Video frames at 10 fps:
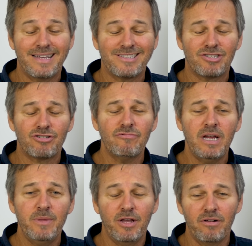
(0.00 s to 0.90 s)

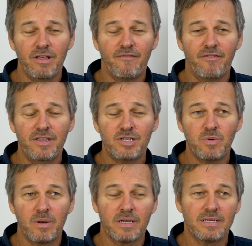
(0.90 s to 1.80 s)
extremely early for this
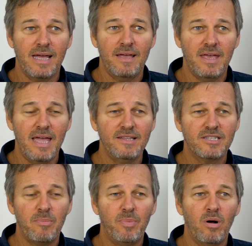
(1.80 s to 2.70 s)
one because I had the
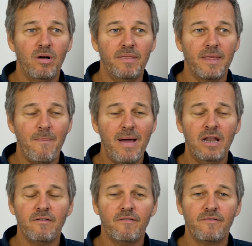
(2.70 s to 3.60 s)
heads up on the
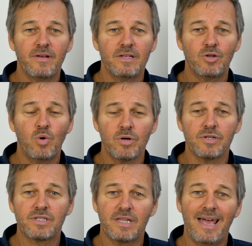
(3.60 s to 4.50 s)
amount of
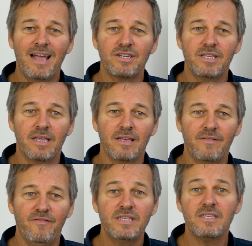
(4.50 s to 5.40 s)
tourists that actually
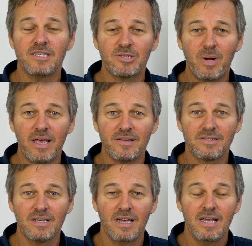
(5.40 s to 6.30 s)
visit this
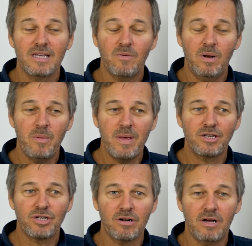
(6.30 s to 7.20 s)
place. So I wanted to
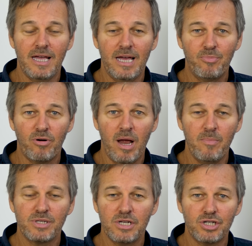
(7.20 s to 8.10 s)
make sure I had
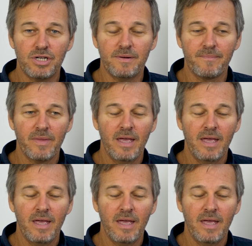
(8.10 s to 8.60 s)
prime position.